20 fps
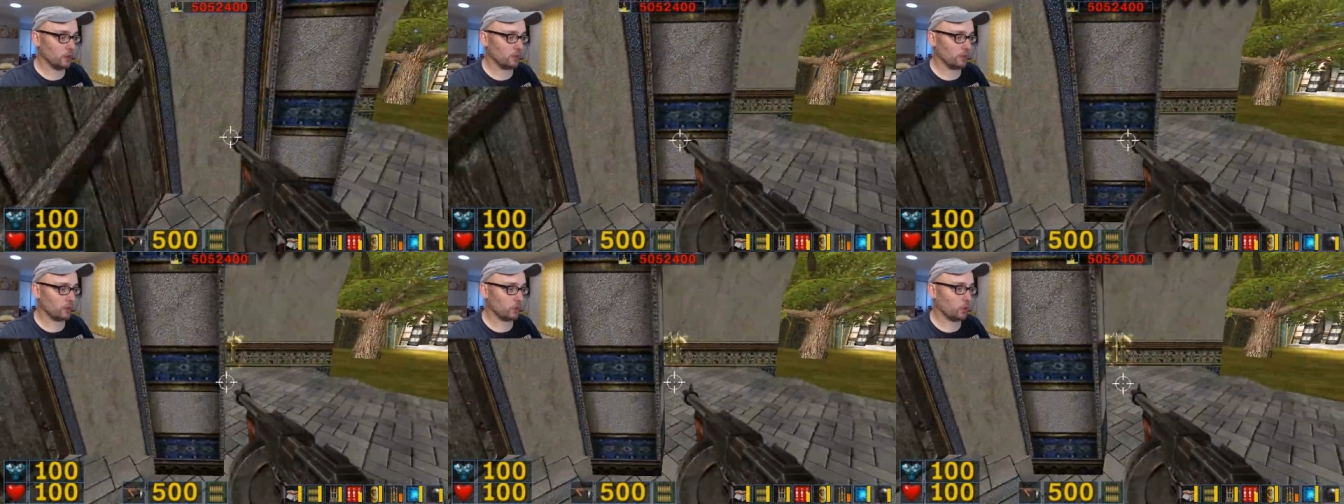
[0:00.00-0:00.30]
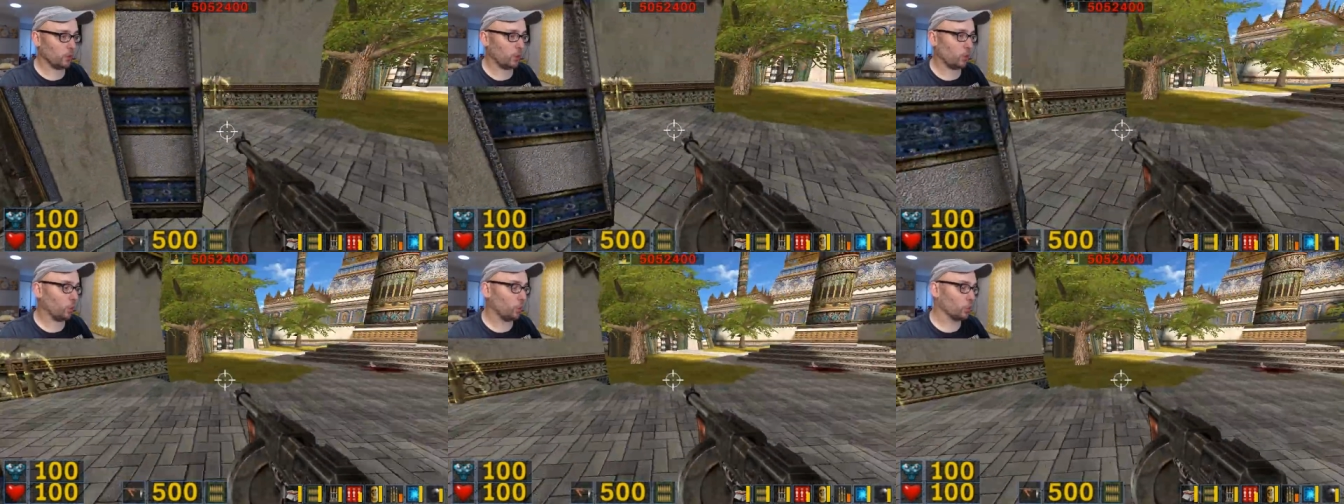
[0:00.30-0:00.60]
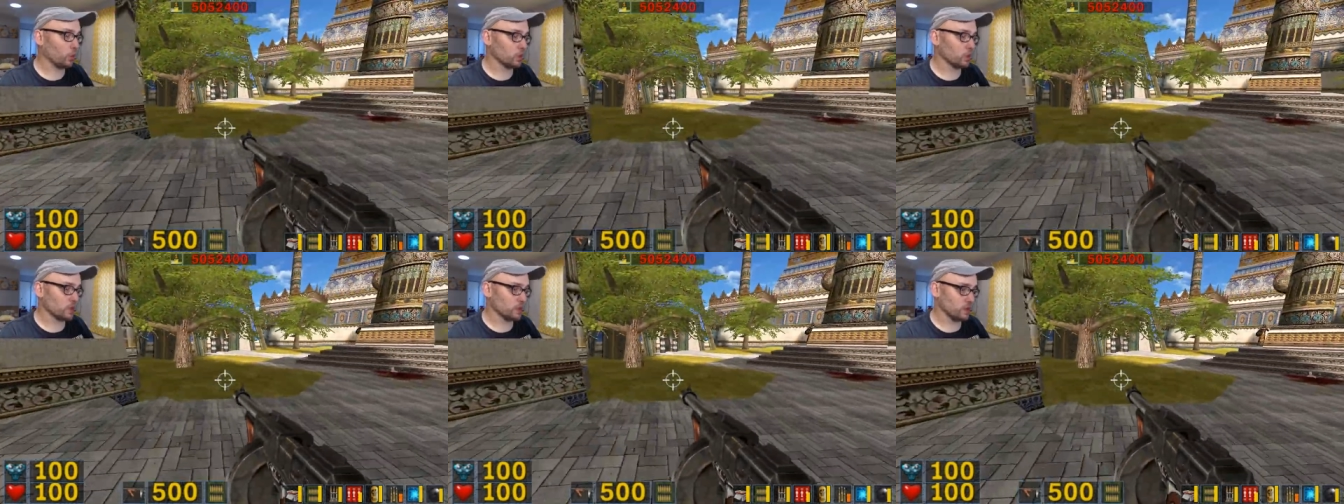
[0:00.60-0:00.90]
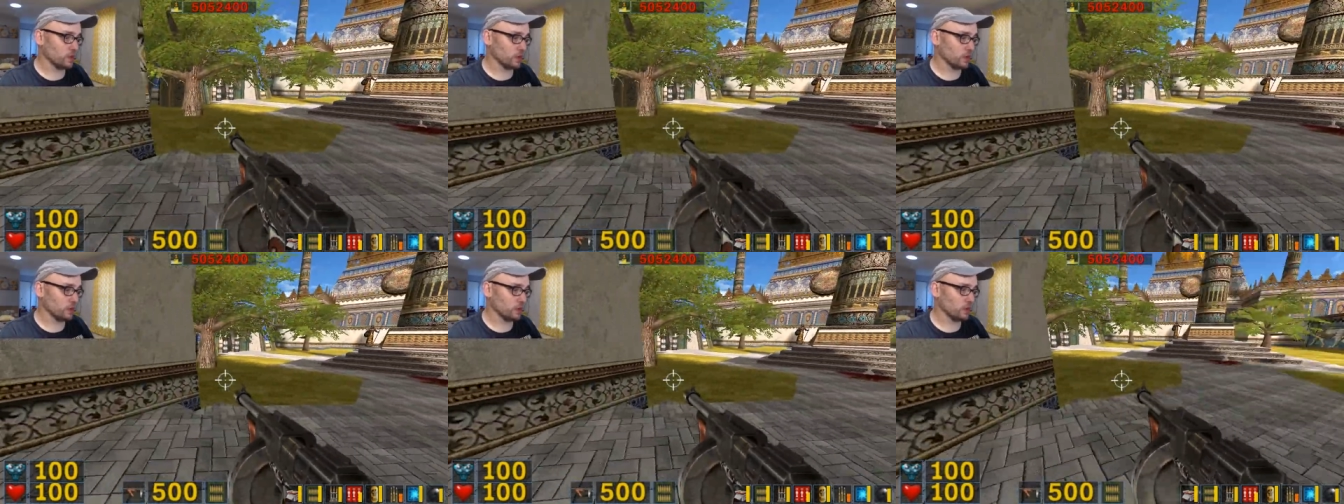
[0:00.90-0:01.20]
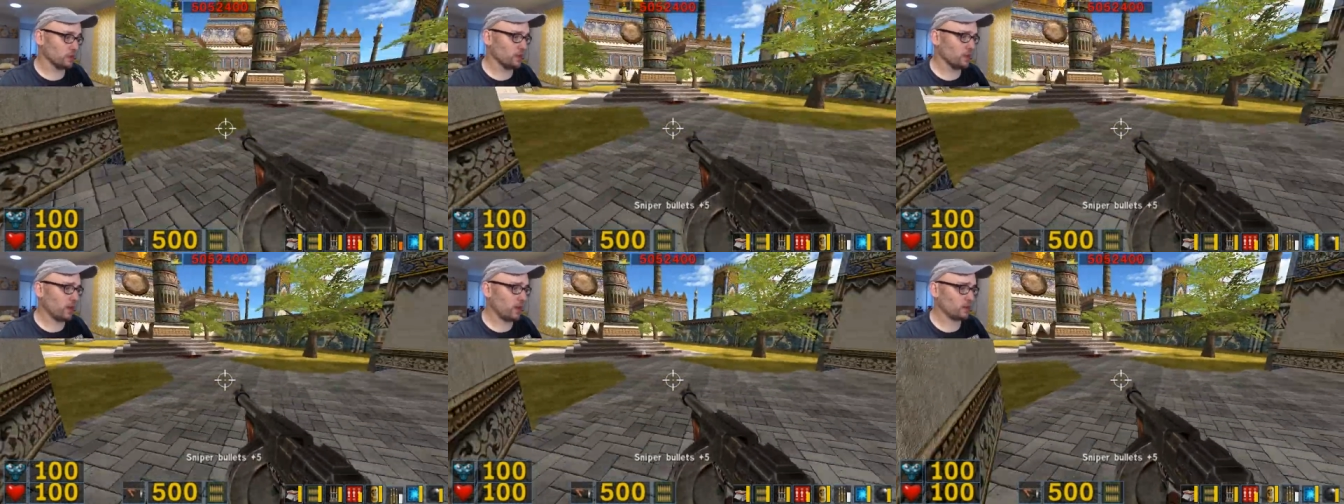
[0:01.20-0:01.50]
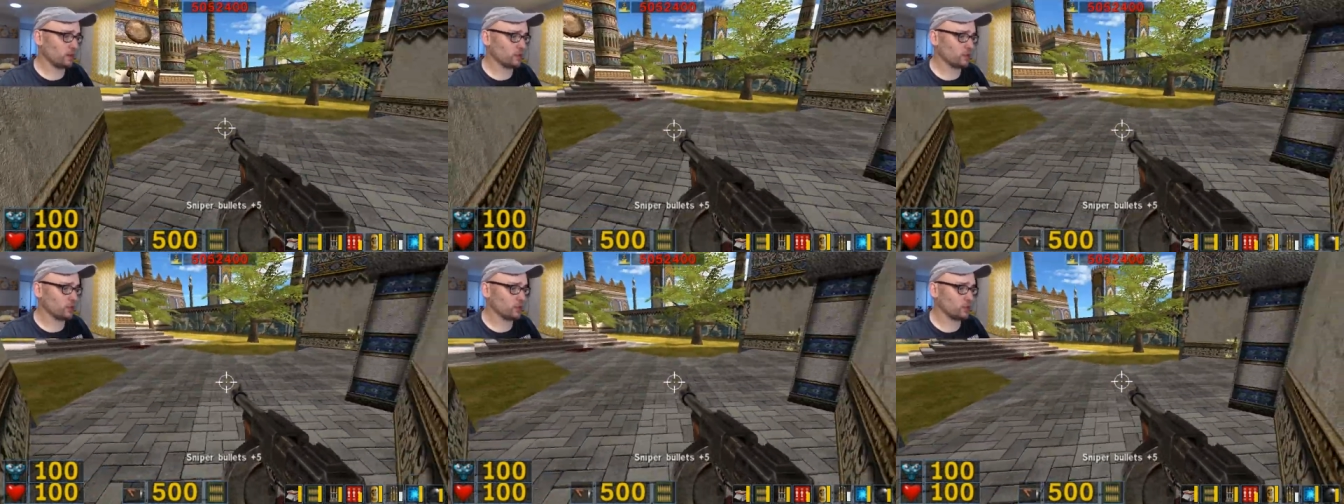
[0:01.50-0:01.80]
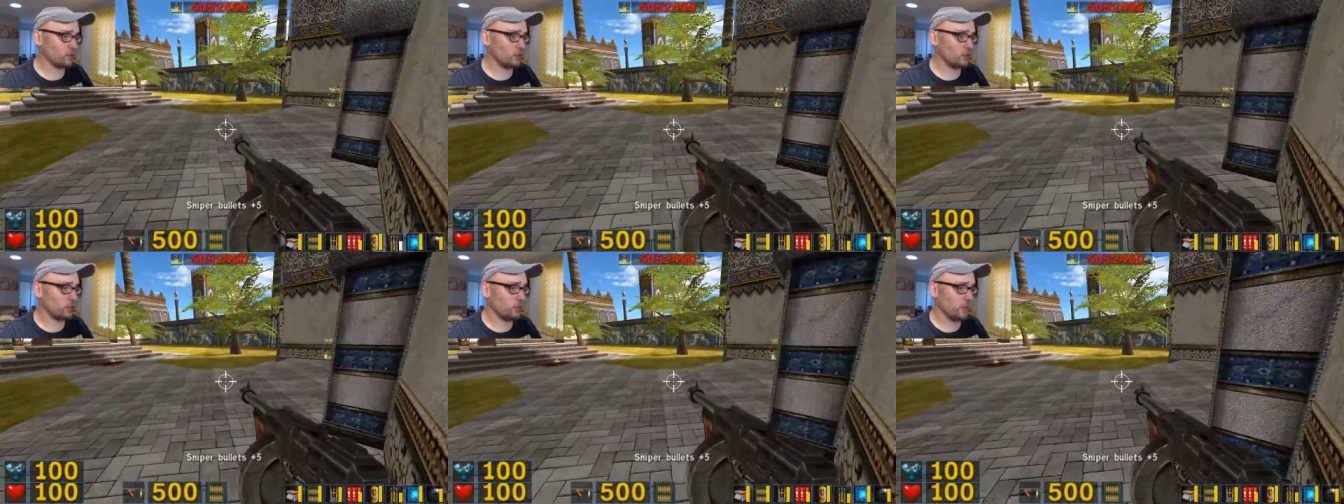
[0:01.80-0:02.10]
Of course it is. There are
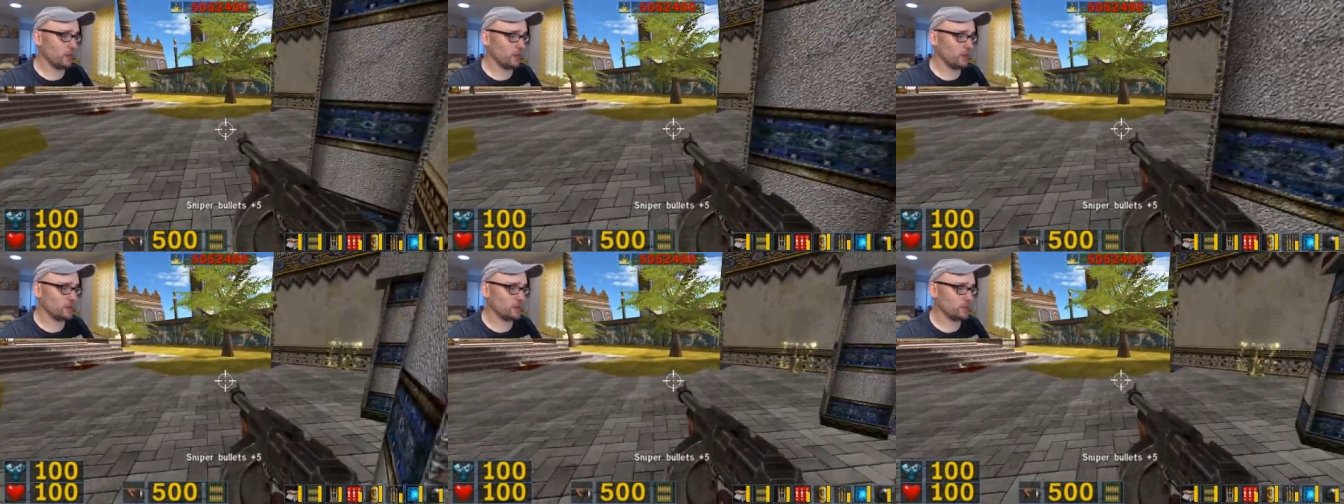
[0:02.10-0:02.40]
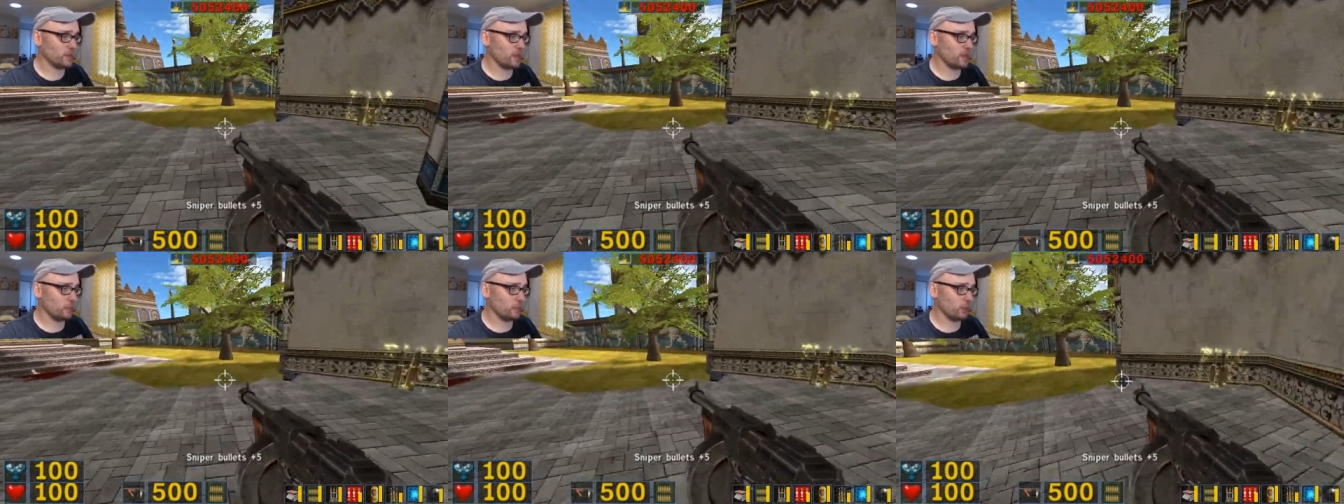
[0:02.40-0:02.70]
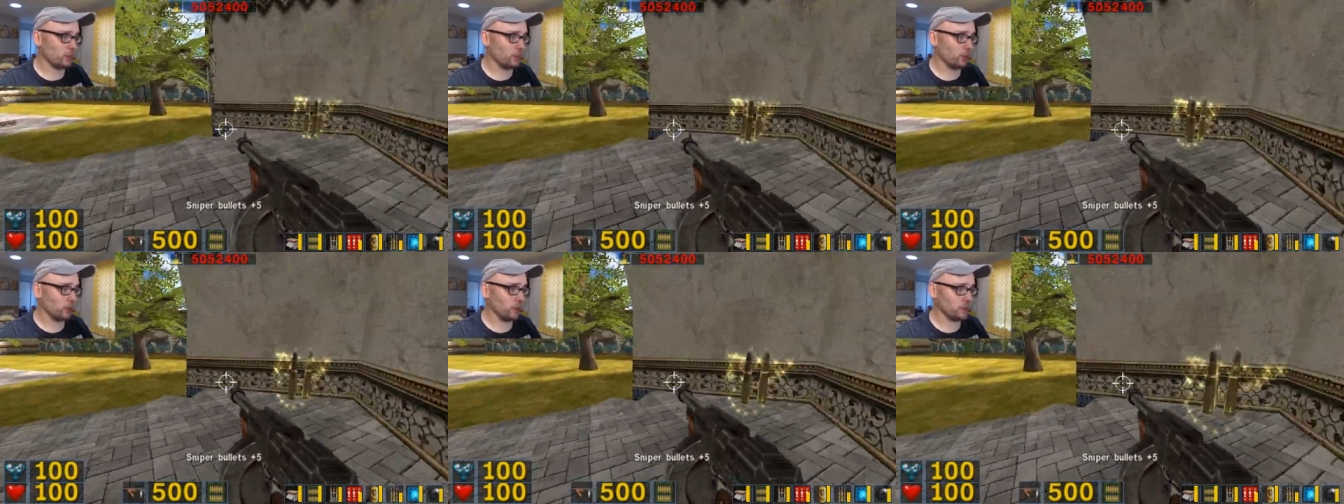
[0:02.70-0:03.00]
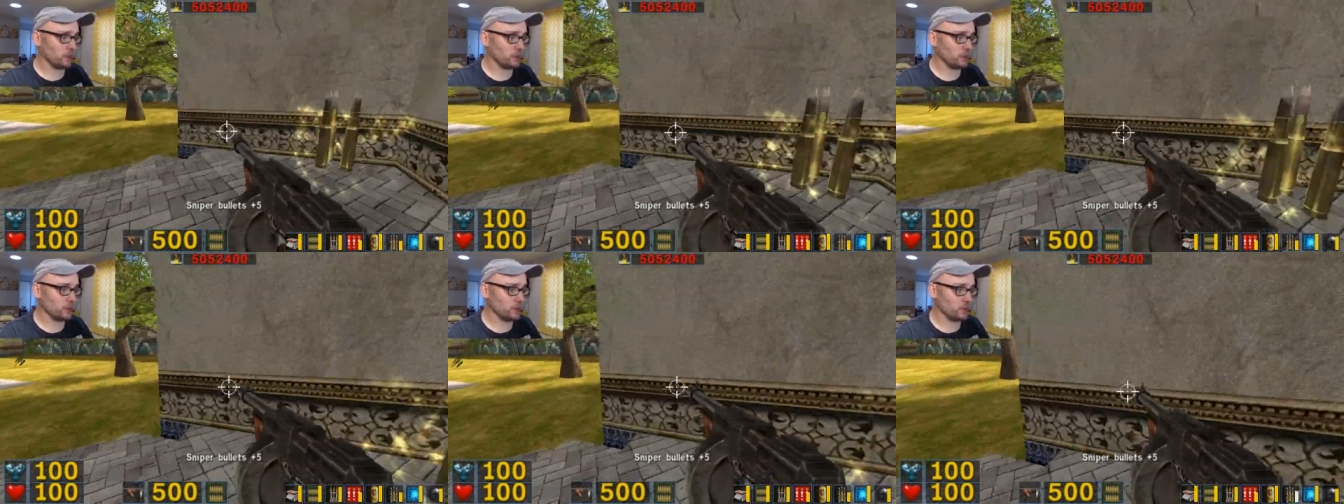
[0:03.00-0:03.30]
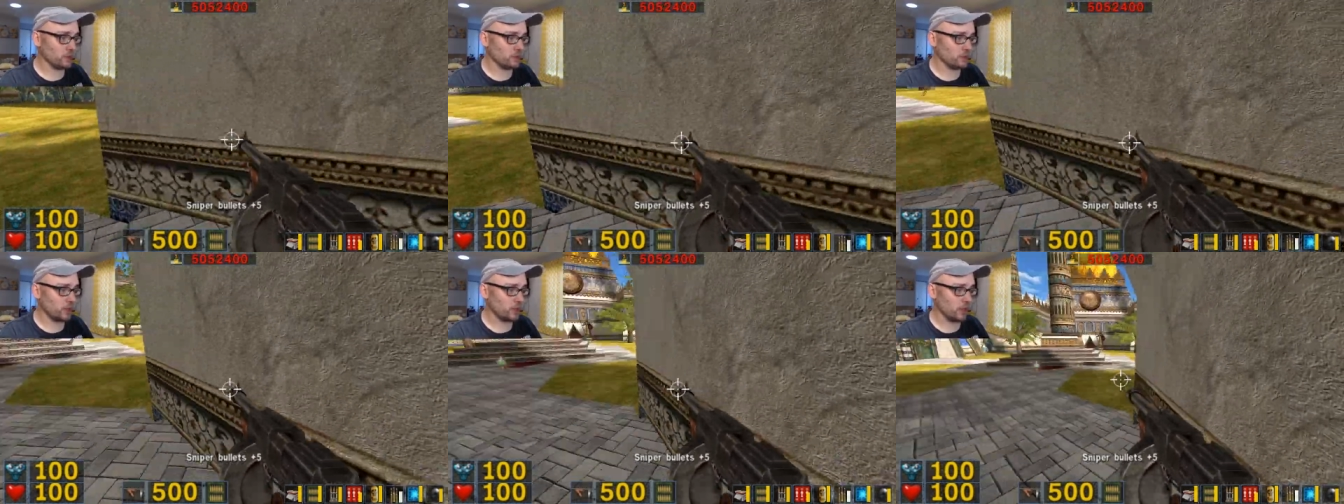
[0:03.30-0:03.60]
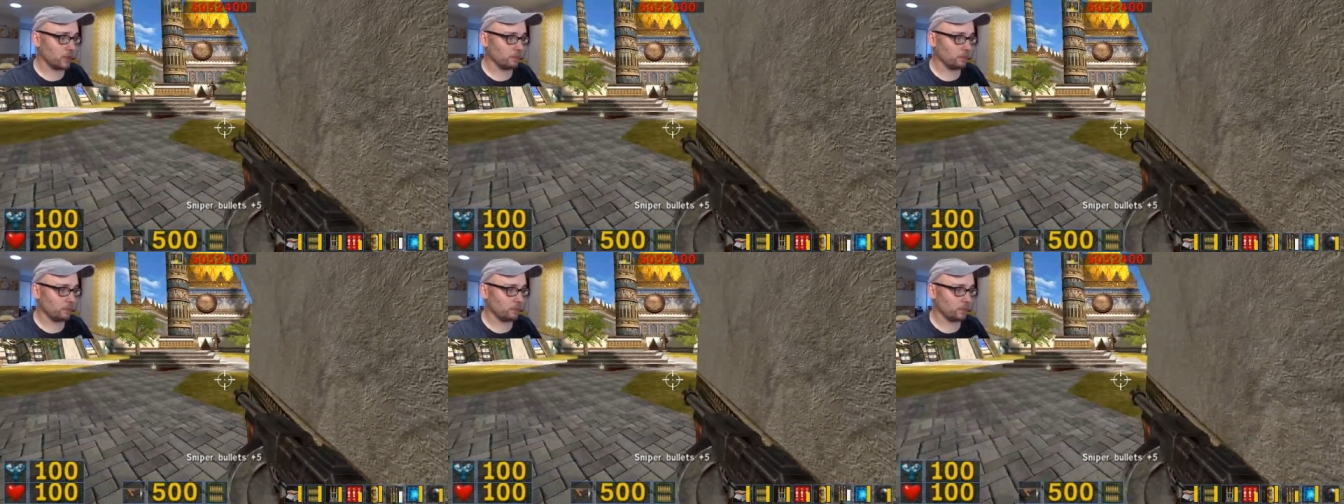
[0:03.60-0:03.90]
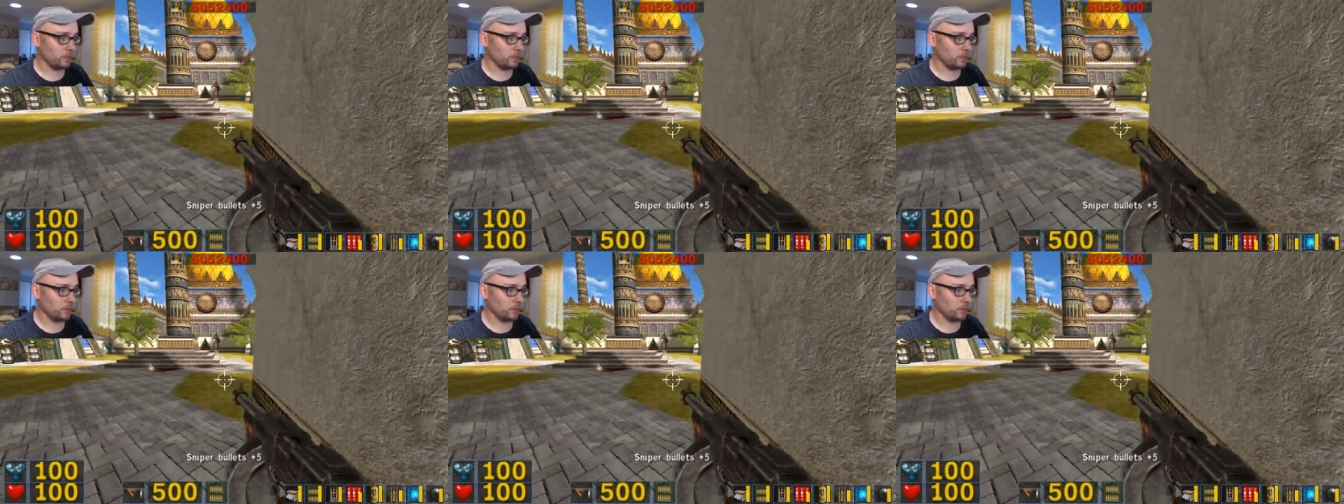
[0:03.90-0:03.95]
so many sniper bullets in this game.